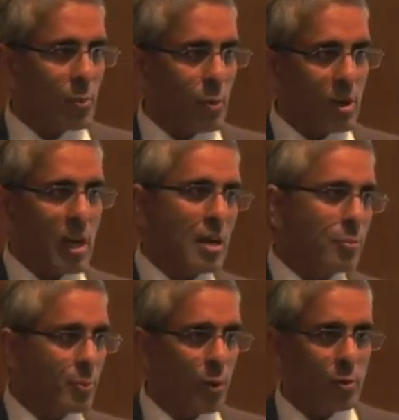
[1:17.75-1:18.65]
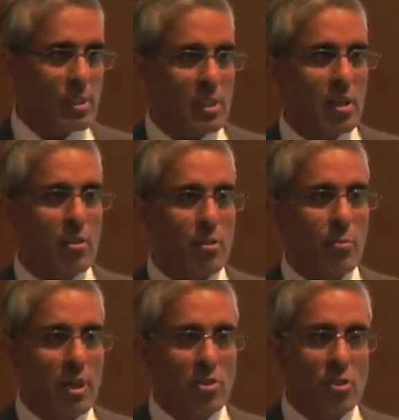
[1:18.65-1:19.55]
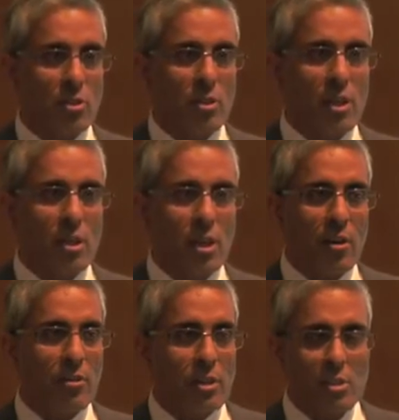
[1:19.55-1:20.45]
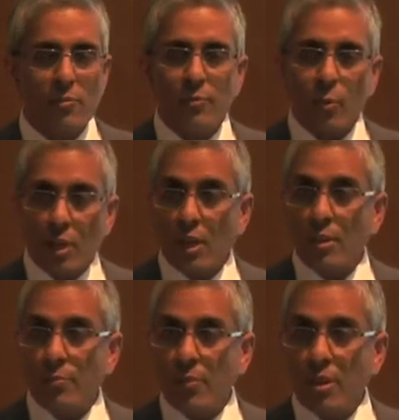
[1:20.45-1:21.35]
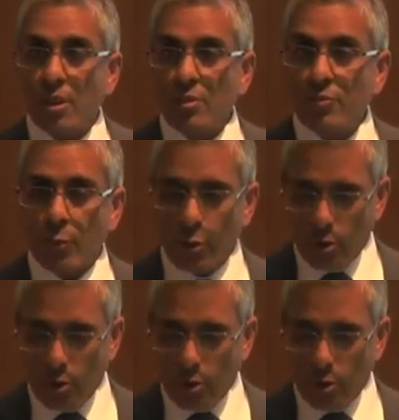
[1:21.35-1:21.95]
What I'm proposing are the major areas of foci for